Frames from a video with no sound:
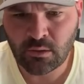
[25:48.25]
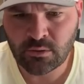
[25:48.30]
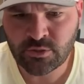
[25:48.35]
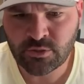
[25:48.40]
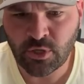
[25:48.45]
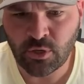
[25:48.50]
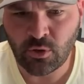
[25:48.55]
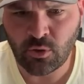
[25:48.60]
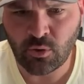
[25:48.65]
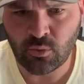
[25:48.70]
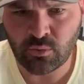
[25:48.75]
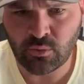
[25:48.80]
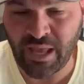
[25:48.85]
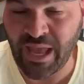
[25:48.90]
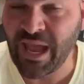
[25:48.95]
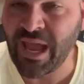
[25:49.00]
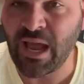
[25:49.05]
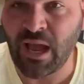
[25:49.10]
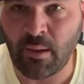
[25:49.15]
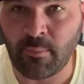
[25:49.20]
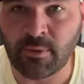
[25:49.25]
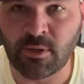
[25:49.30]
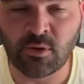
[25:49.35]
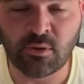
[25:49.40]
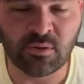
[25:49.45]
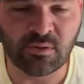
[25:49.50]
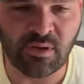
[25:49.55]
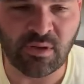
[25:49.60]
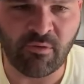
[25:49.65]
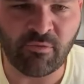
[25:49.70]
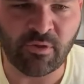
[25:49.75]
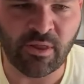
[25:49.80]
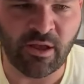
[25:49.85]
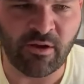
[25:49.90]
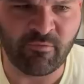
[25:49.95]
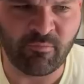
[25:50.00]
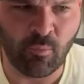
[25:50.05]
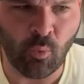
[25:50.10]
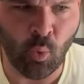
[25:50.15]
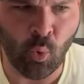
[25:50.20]
So yeah, I mean, you could definitely
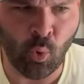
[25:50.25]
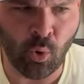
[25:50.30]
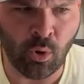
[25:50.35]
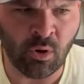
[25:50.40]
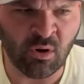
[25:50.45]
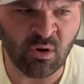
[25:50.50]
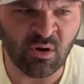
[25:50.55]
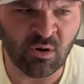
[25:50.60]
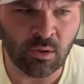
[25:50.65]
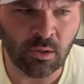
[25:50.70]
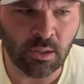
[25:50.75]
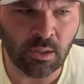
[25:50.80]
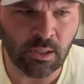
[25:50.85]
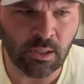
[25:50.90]
have more